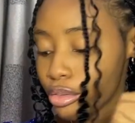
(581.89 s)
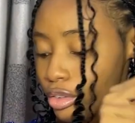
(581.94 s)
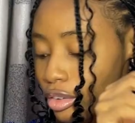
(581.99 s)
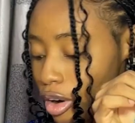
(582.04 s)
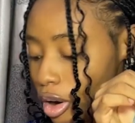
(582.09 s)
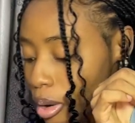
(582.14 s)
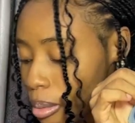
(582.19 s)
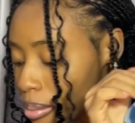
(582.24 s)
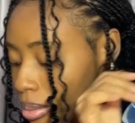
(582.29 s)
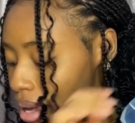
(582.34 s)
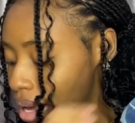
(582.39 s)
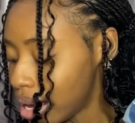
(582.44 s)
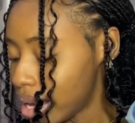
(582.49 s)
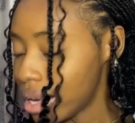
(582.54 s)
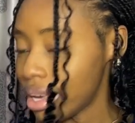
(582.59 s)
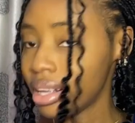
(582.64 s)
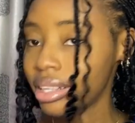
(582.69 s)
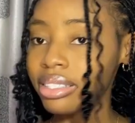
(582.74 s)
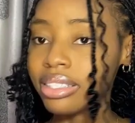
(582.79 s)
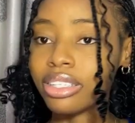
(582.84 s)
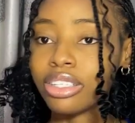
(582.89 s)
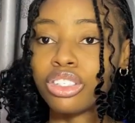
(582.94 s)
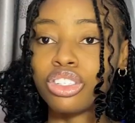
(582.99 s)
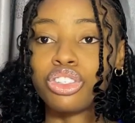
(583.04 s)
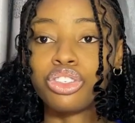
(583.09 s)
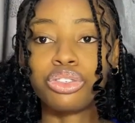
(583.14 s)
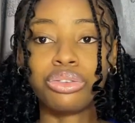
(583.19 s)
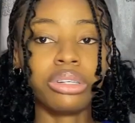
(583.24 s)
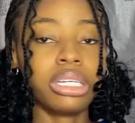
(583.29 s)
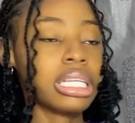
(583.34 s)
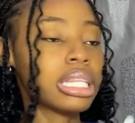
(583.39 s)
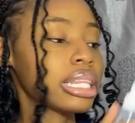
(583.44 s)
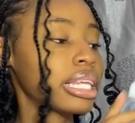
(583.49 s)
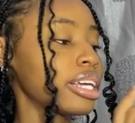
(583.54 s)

from Isntree.